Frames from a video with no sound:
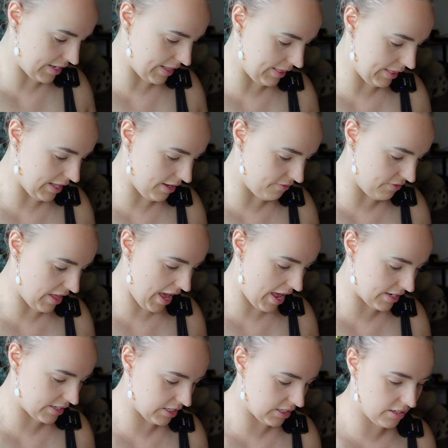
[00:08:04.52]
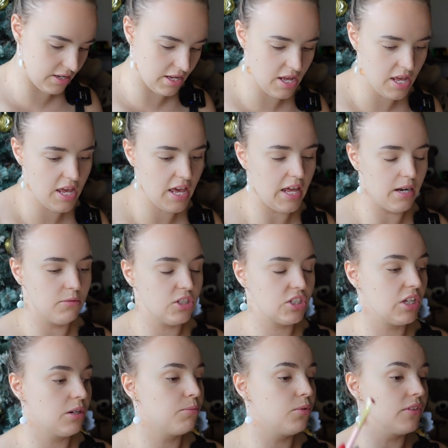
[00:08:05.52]
I love that. And I'm
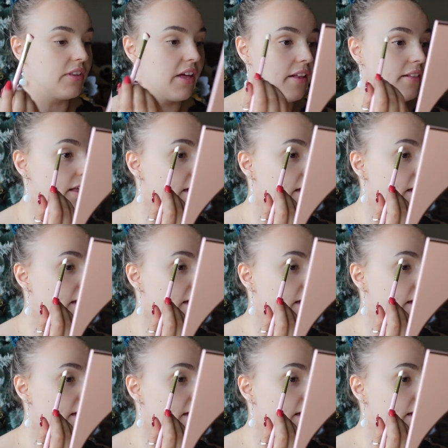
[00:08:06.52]
just going to put that,